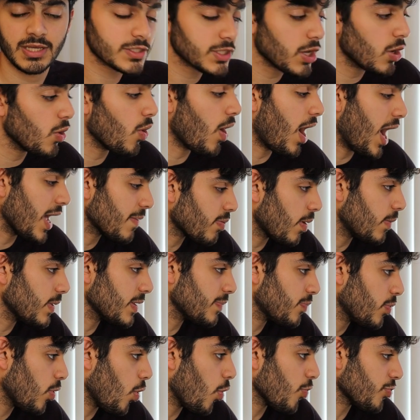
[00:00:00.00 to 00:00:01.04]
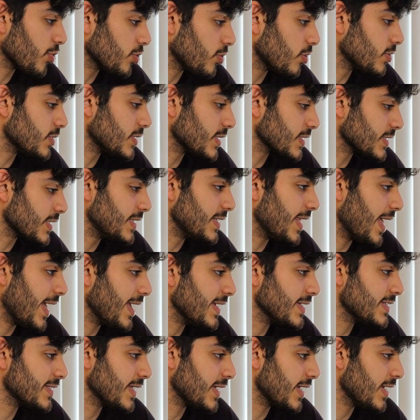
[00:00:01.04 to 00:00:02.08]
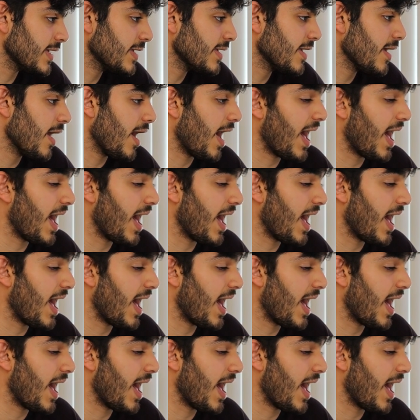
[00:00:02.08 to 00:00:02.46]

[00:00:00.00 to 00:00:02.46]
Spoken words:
So I'd probably put orthodontics in the A tier.